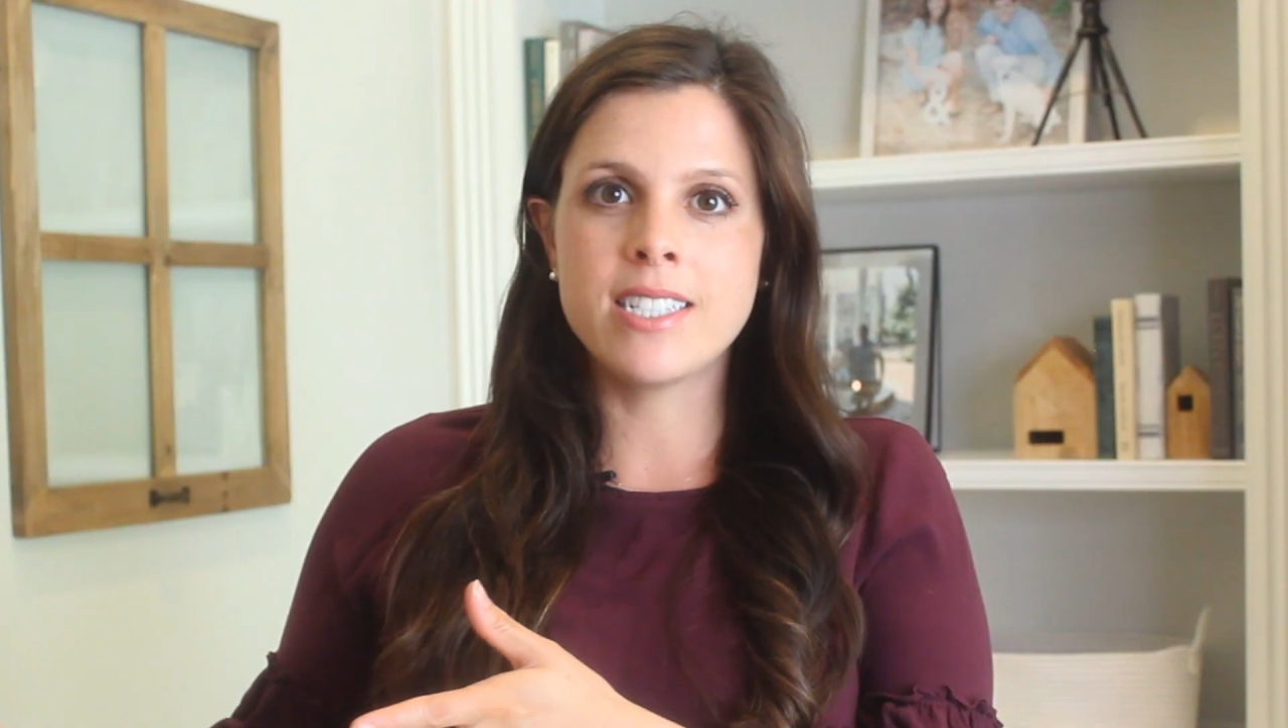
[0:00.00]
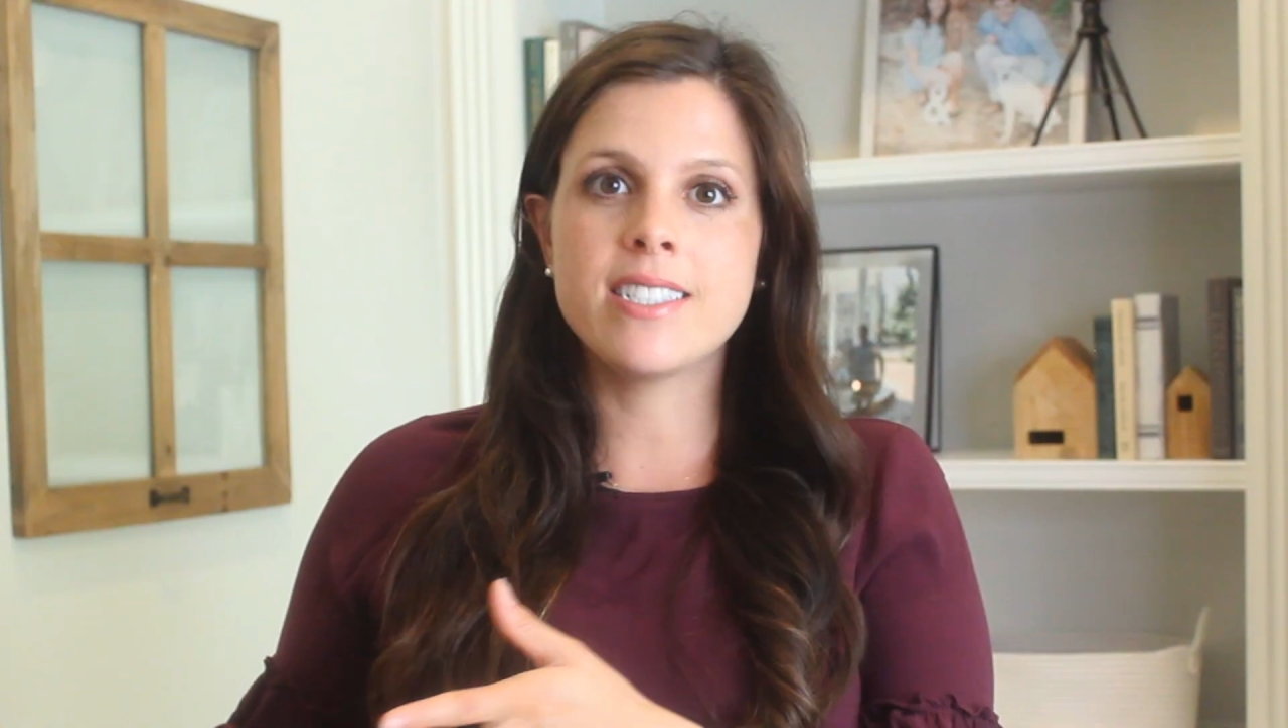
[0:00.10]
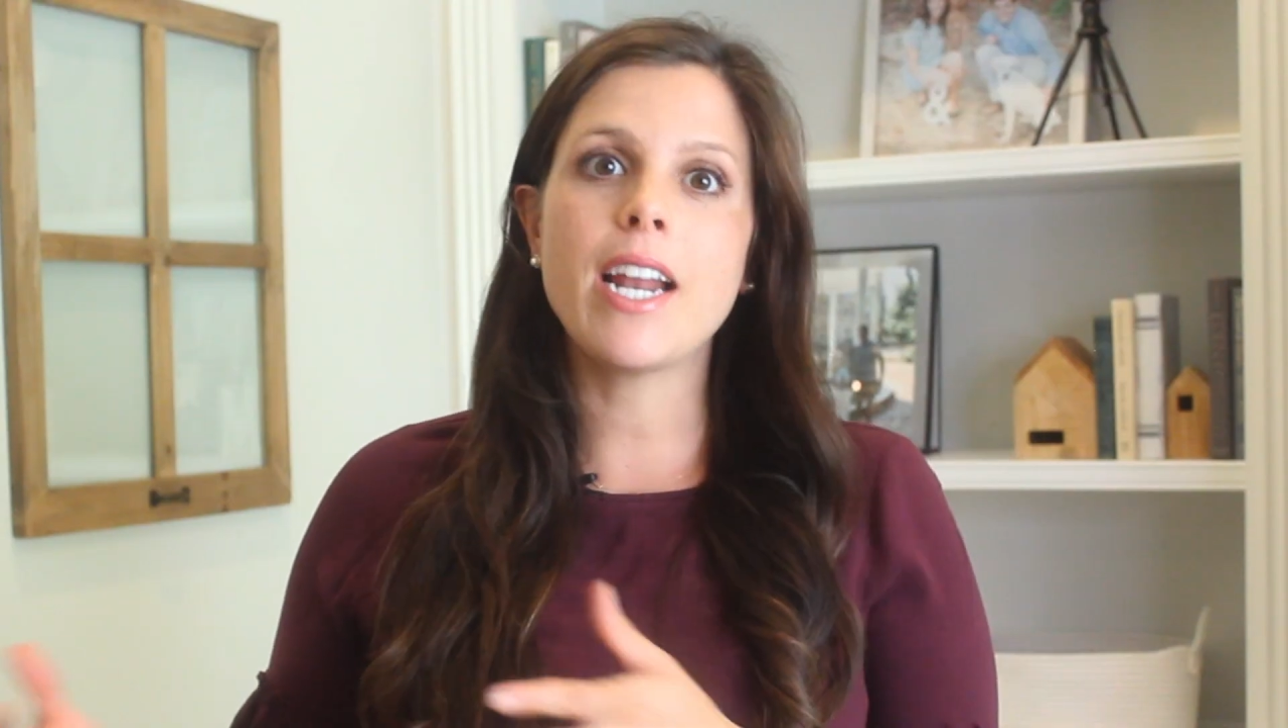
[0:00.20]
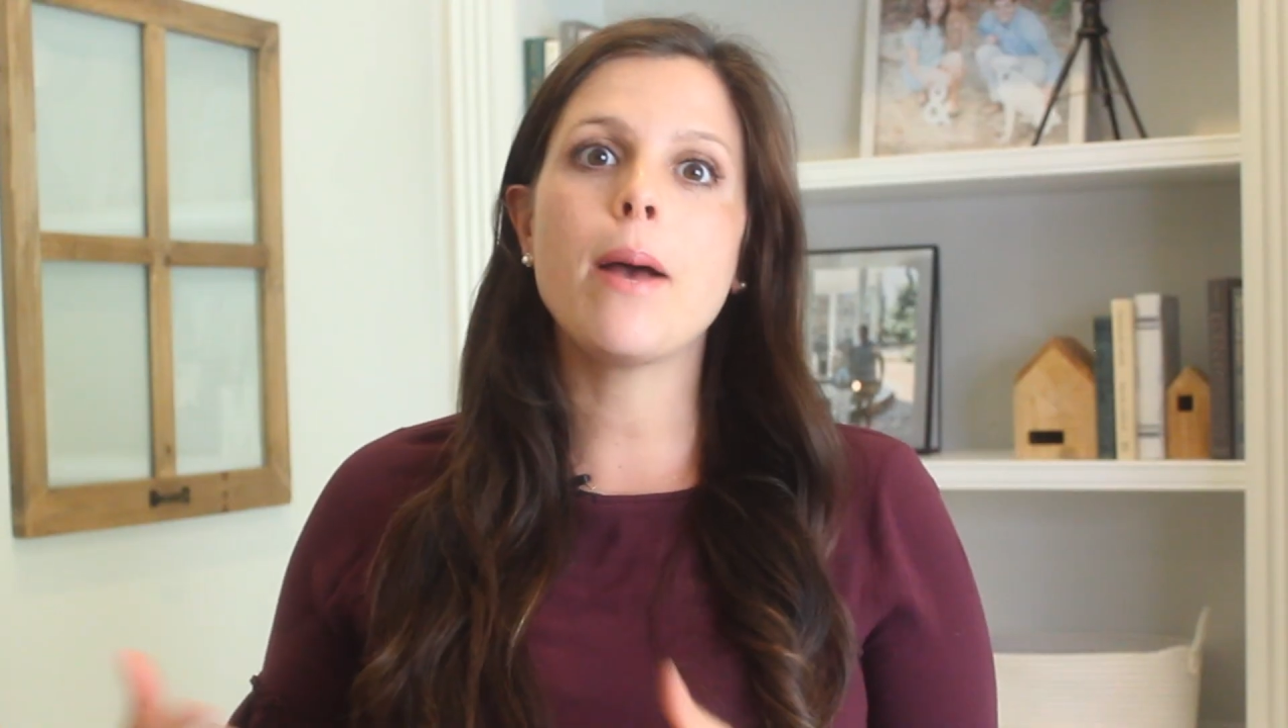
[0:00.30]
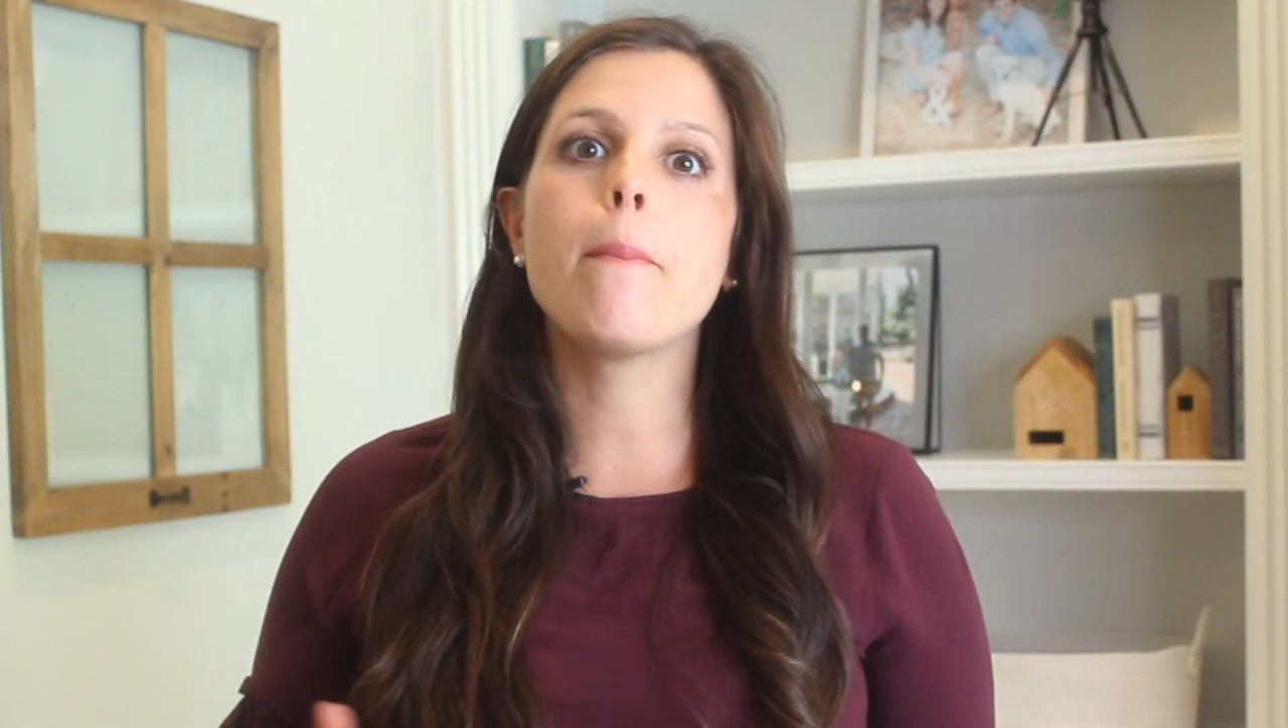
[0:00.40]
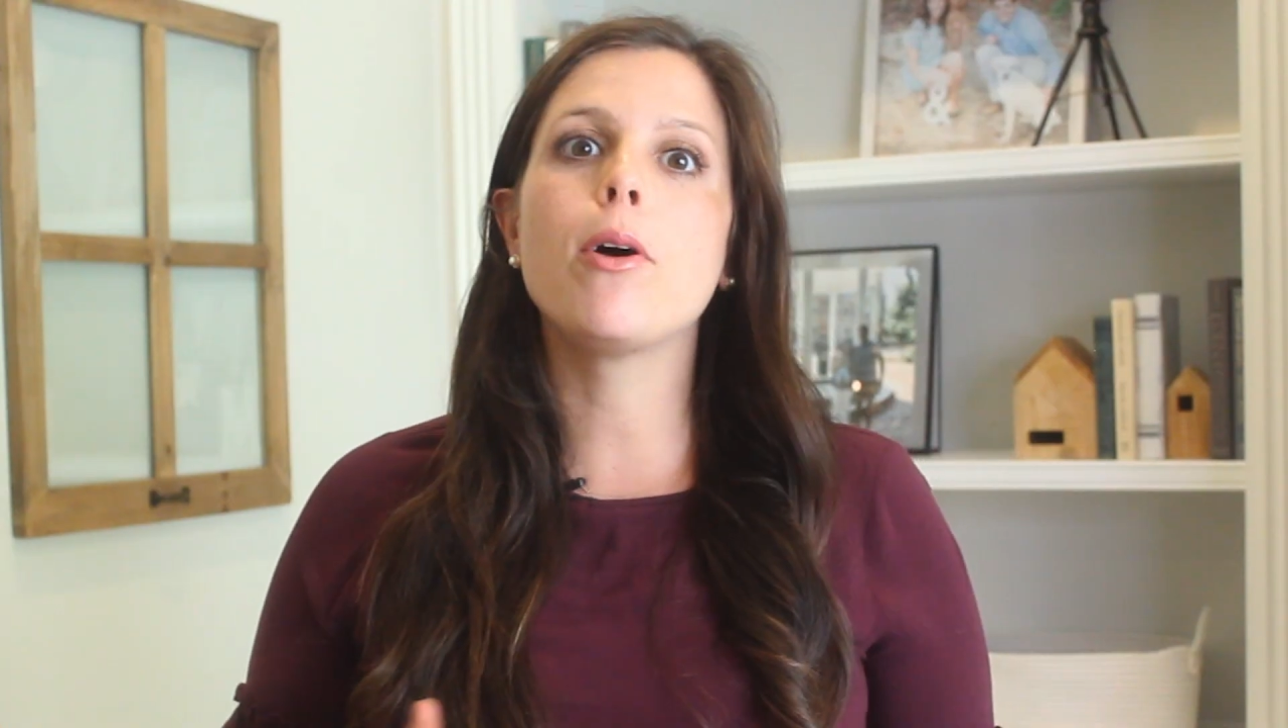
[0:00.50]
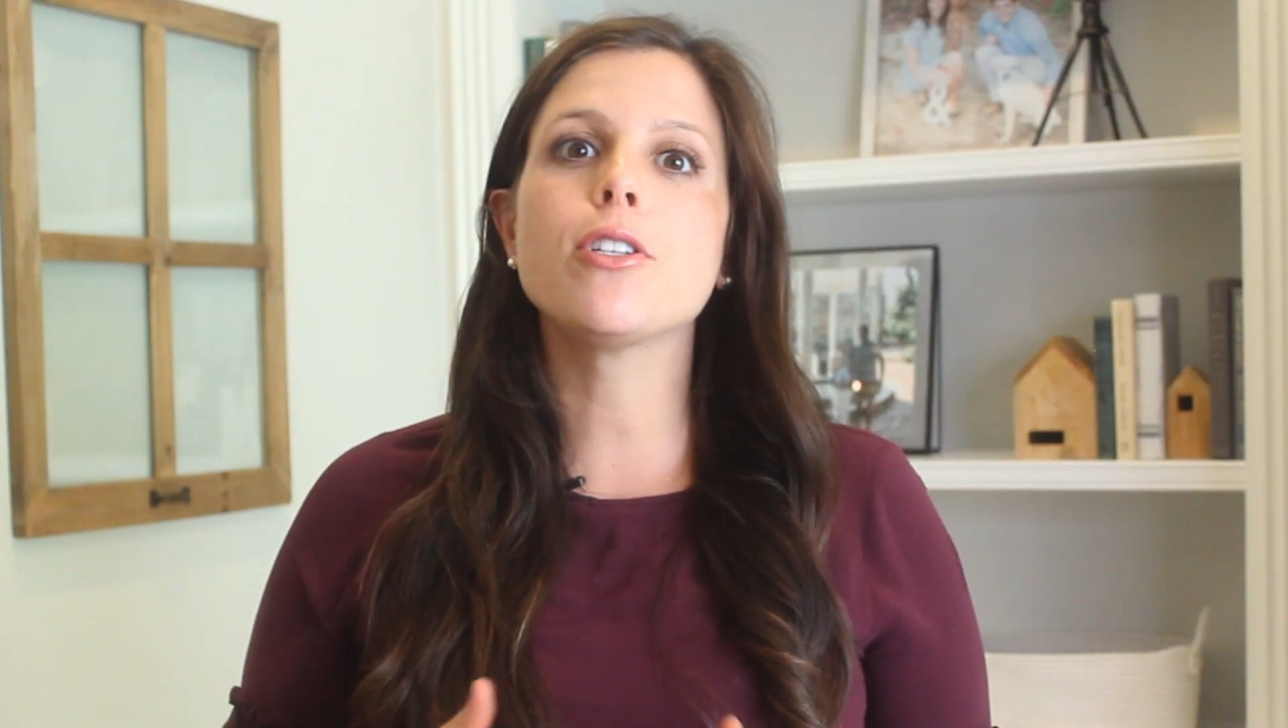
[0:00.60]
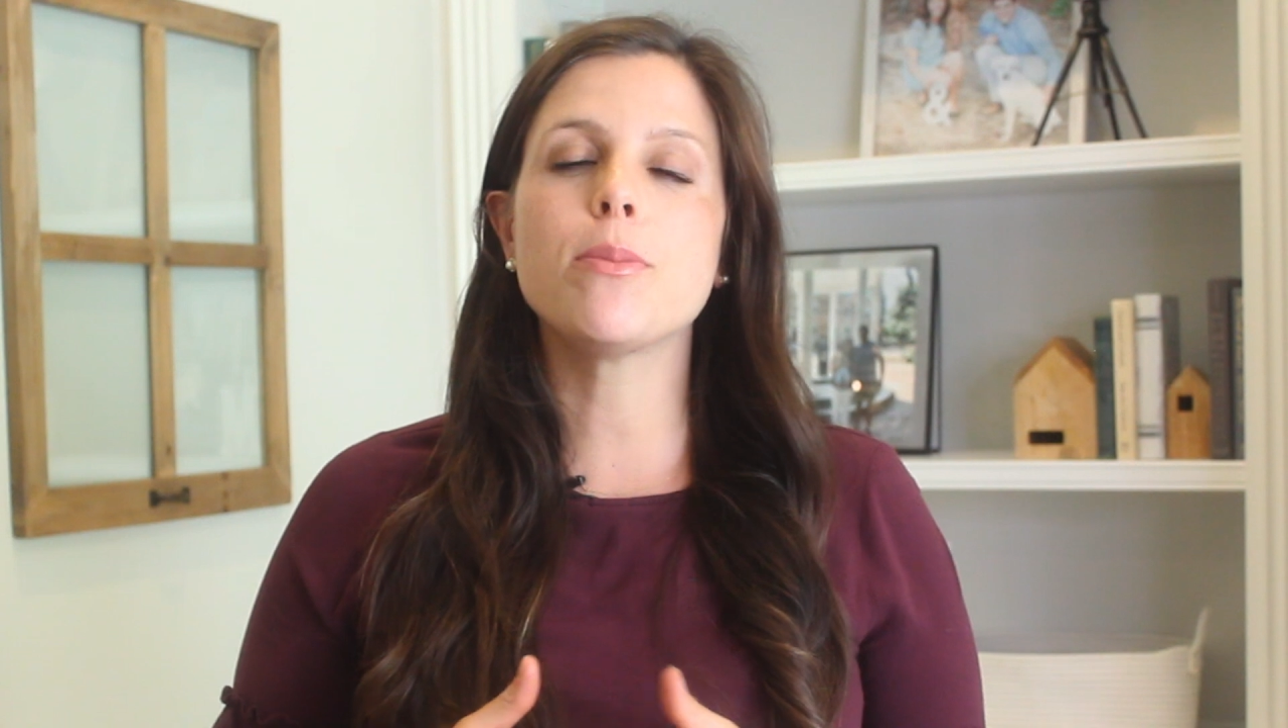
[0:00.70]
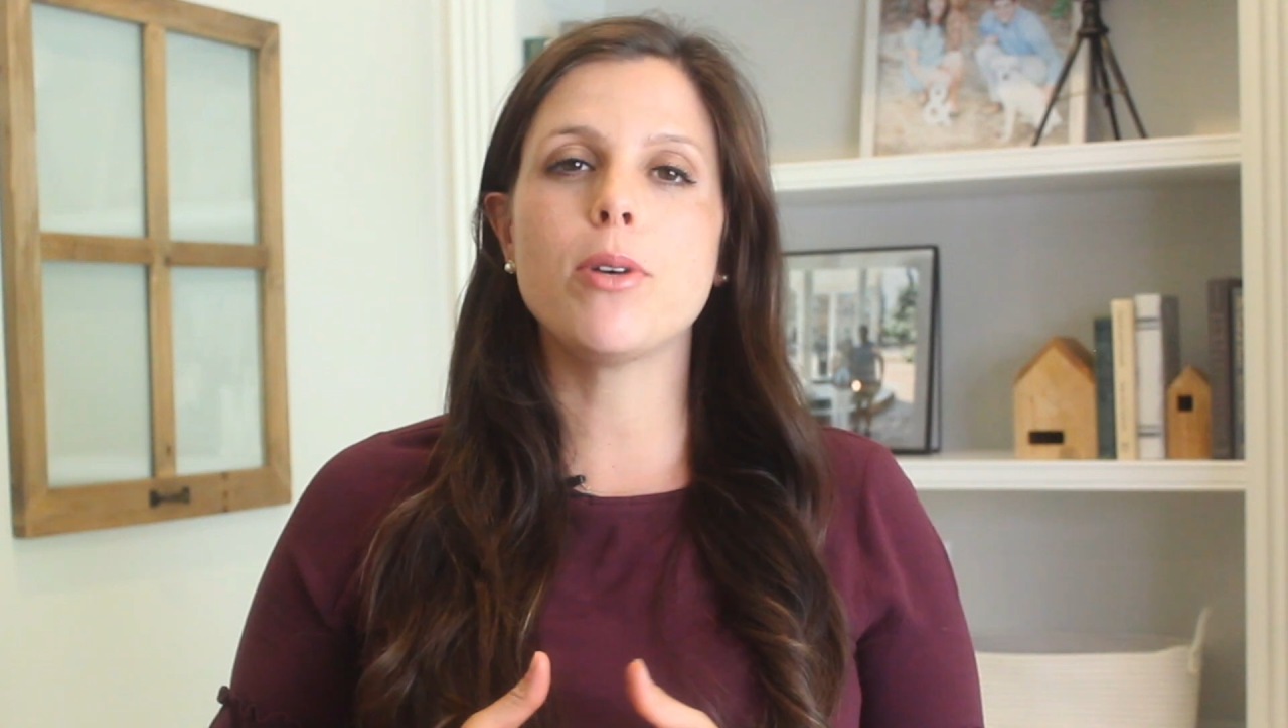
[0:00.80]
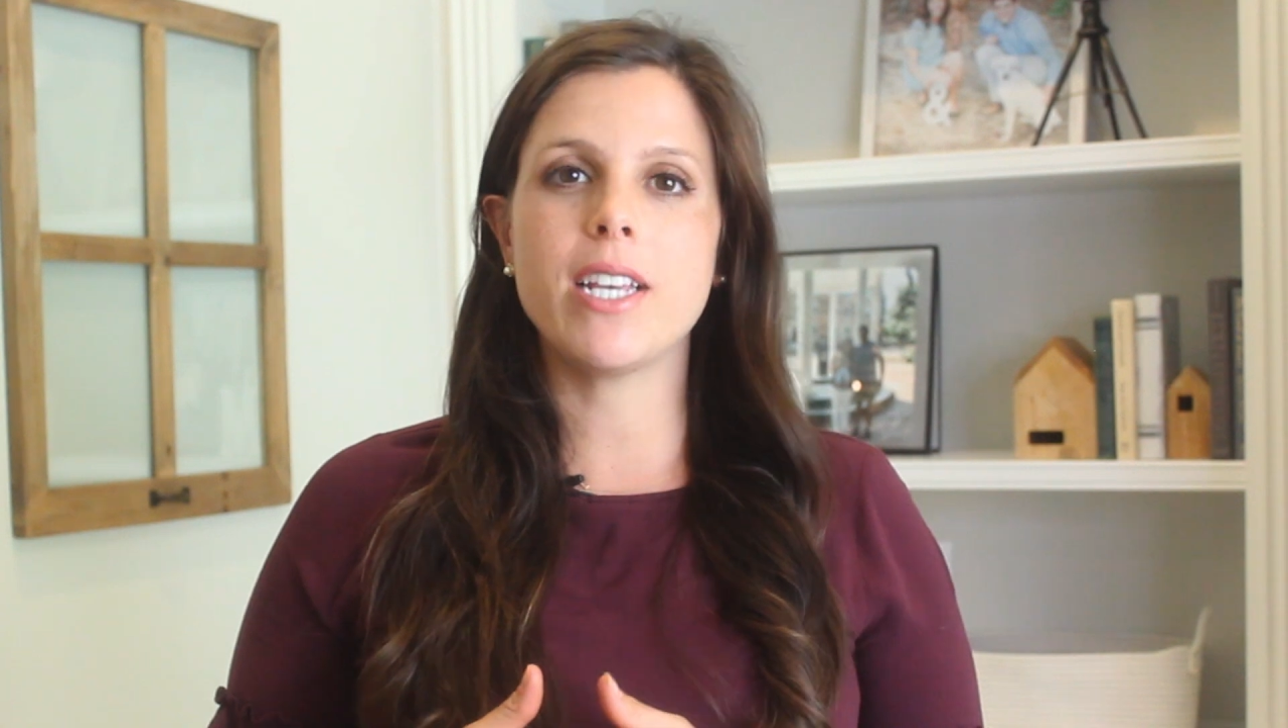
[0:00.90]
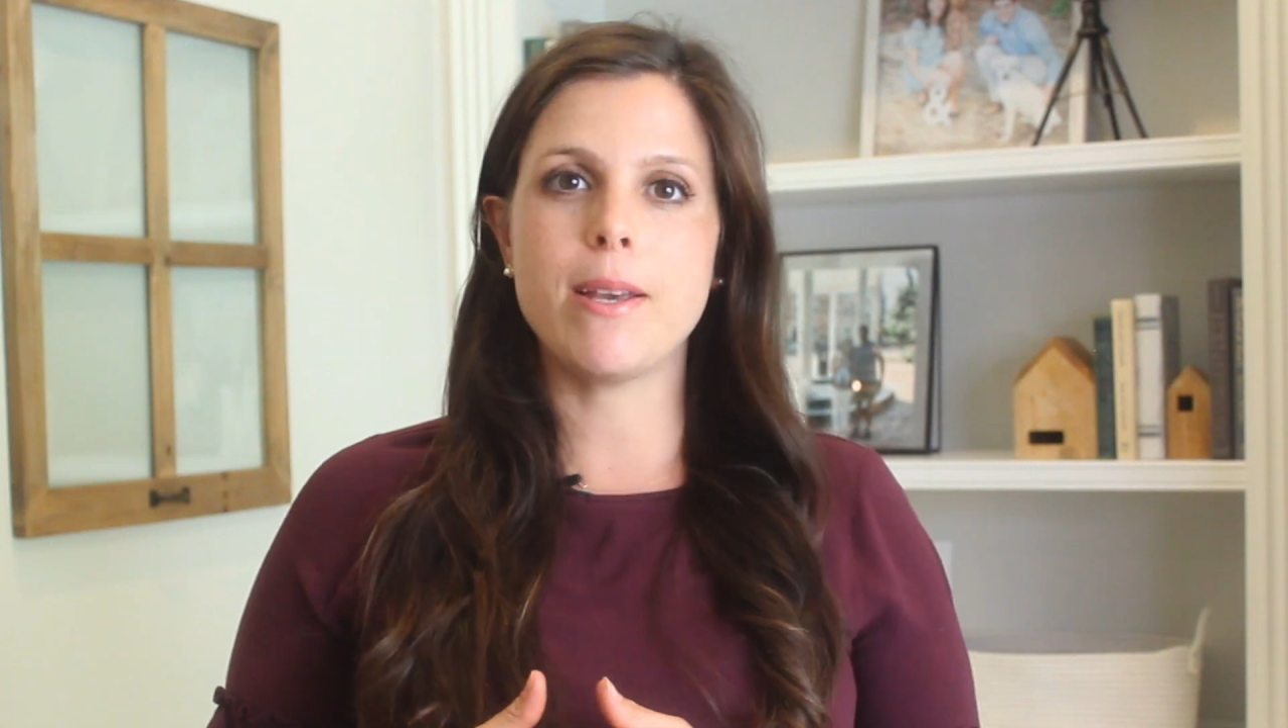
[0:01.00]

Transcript: Set up multiple